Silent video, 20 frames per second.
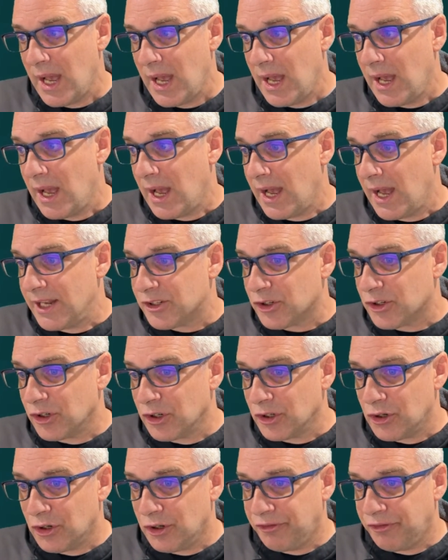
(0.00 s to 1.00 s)
It's going to
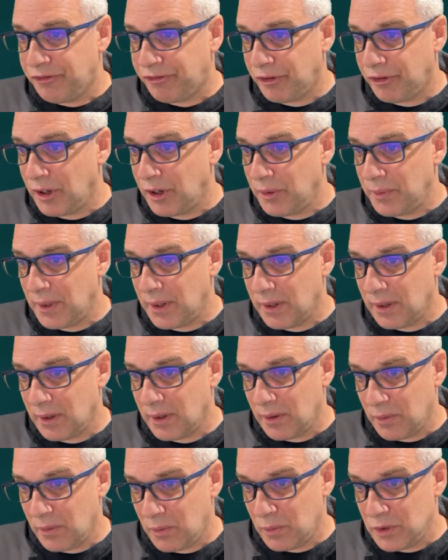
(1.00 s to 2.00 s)
go through.
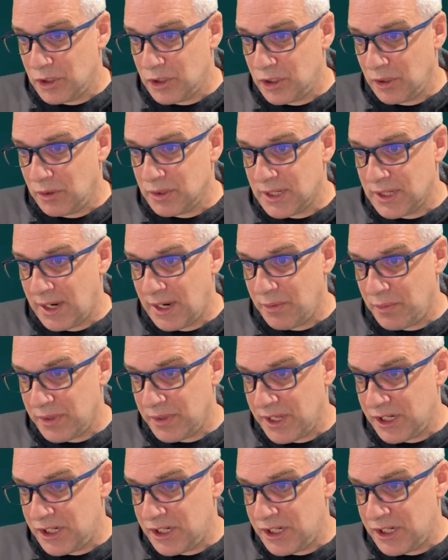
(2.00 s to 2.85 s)
We're choosing, this is